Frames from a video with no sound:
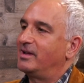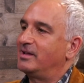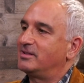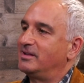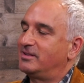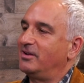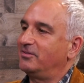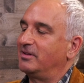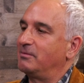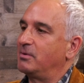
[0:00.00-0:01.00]
It, it
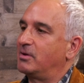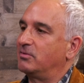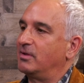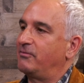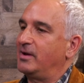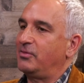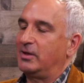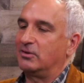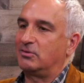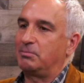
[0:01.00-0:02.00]
doesn't, because if
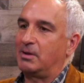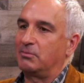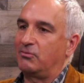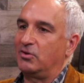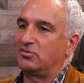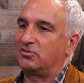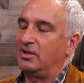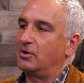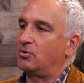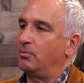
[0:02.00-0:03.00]
anything, it's, it becomes very
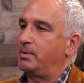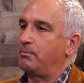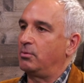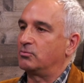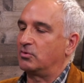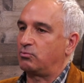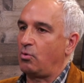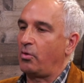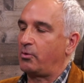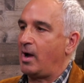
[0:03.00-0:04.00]
cynical. People just
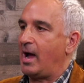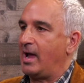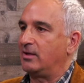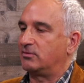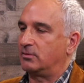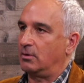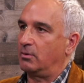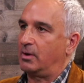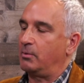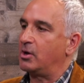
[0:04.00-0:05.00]
roll their eyes and say,
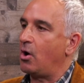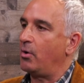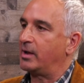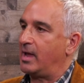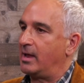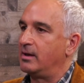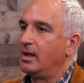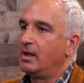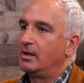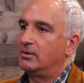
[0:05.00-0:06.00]
oh, here we go again.
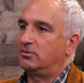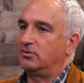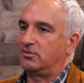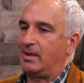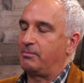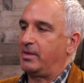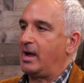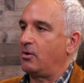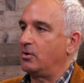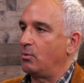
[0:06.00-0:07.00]
This is the same thing
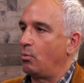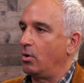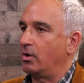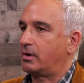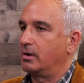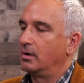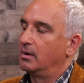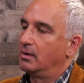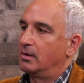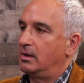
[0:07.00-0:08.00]
I heard at work,
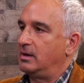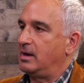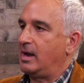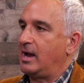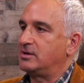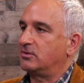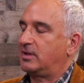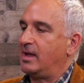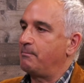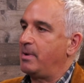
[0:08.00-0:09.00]
and I, I just
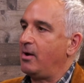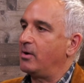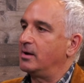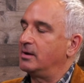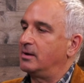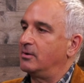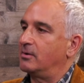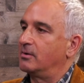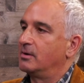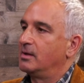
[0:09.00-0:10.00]
can't bear it
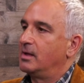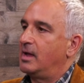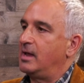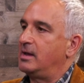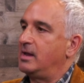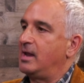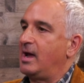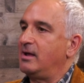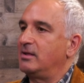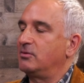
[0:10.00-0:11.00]
here. And and
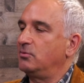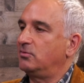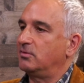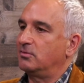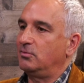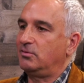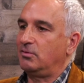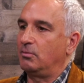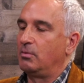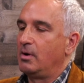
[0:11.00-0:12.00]
I there's there's
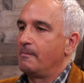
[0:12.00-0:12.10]
a